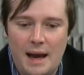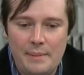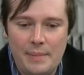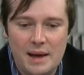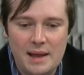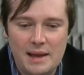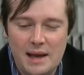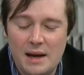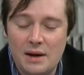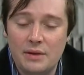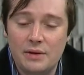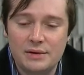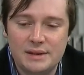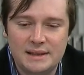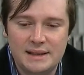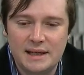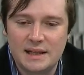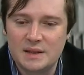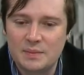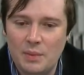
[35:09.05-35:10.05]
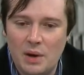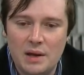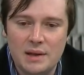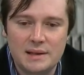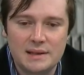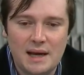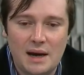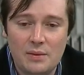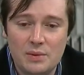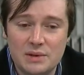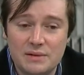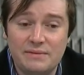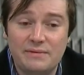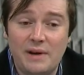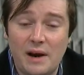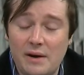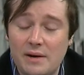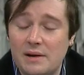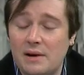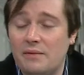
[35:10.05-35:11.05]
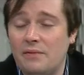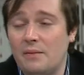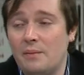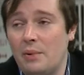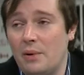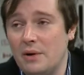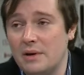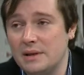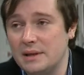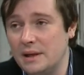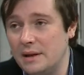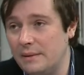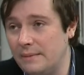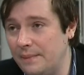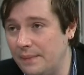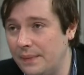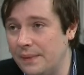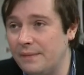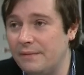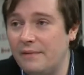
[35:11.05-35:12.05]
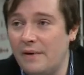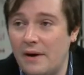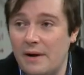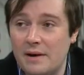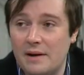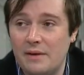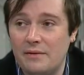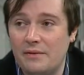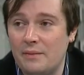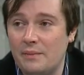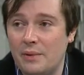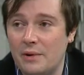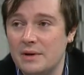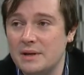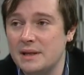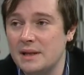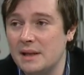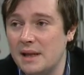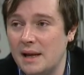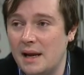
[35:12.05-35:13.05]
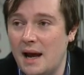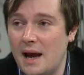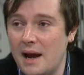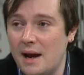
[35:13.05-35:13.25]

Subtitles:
by the end of those 6 months, I was a very different person than I.